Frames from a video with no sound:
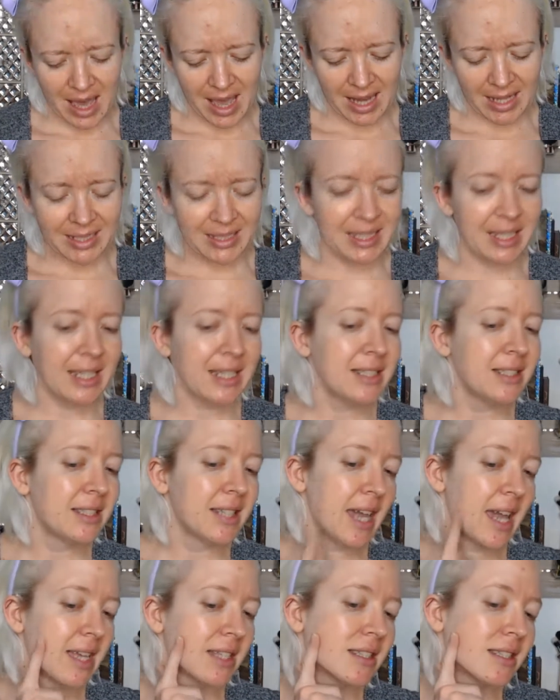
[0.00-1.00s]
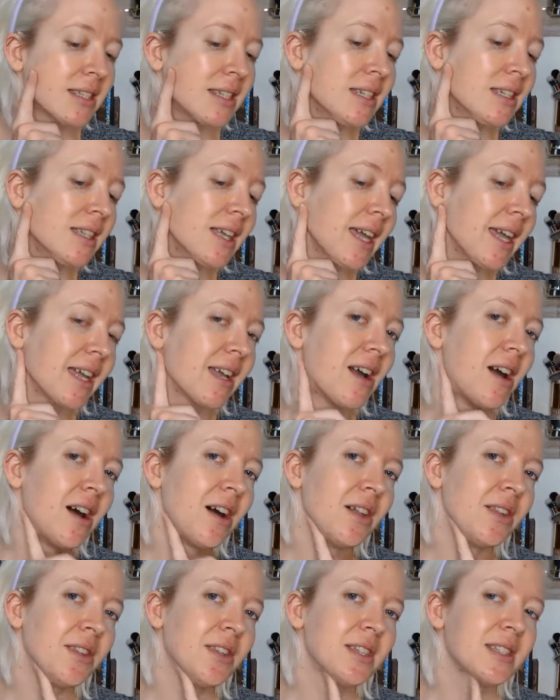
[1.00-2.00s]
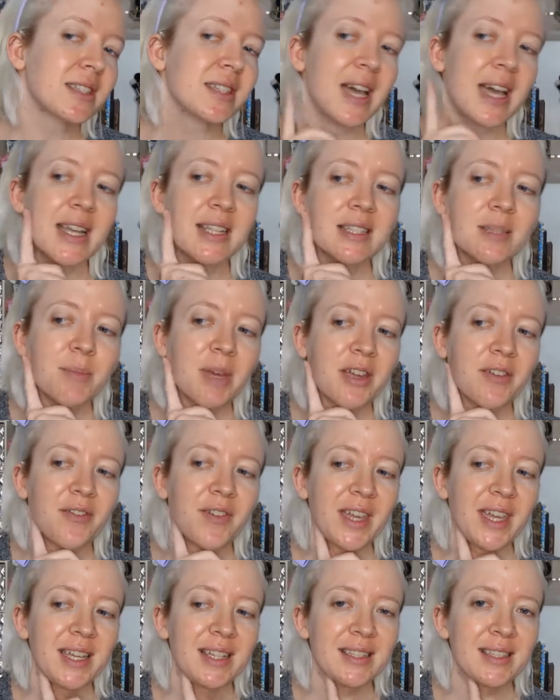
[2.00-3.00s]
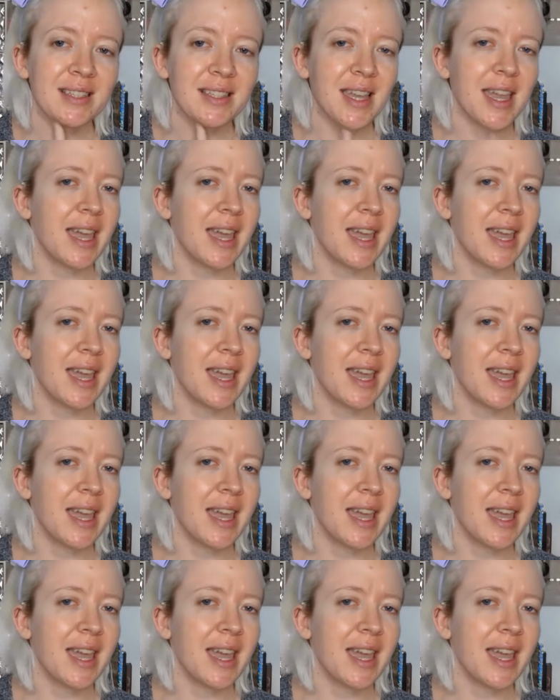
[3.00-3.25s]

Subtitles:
I did test it like on the sides of my face